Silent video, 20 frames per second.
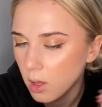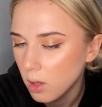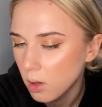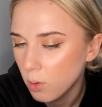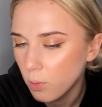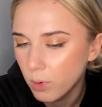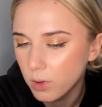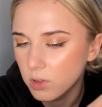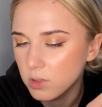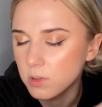
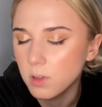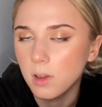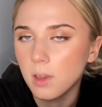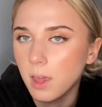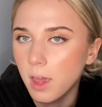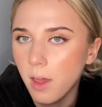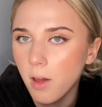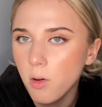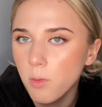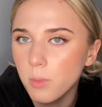when you're starting
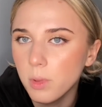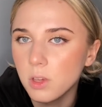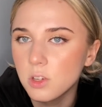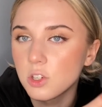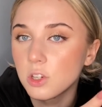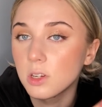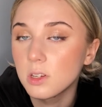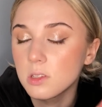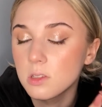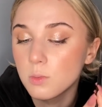out because
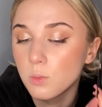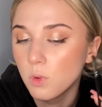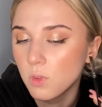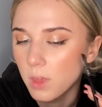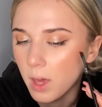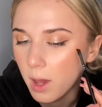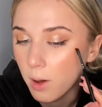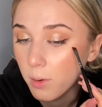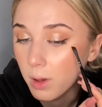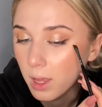you're going to smooth
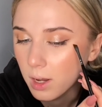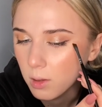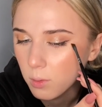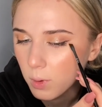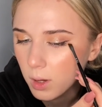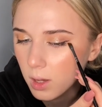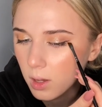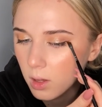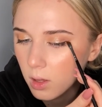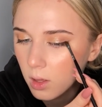it out
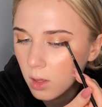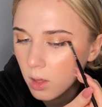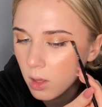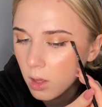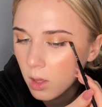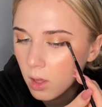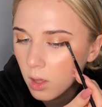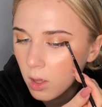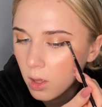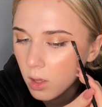anyway.
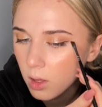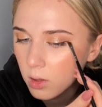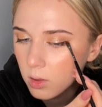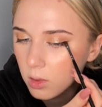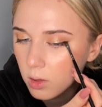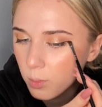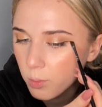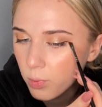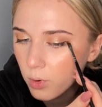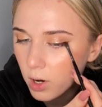
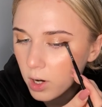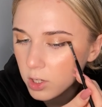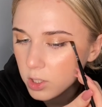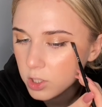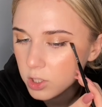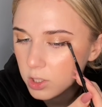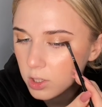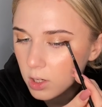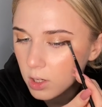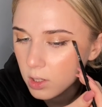The
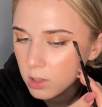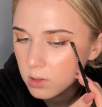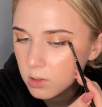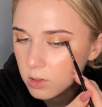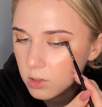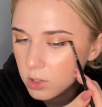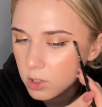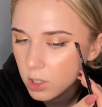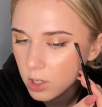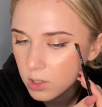brush is
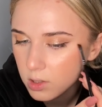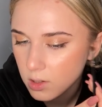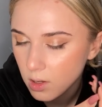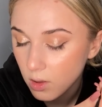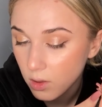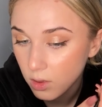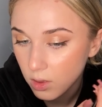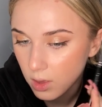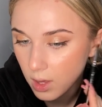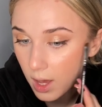just
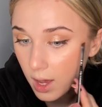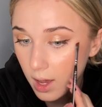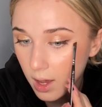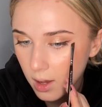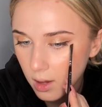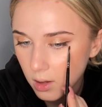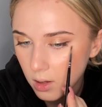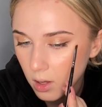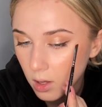there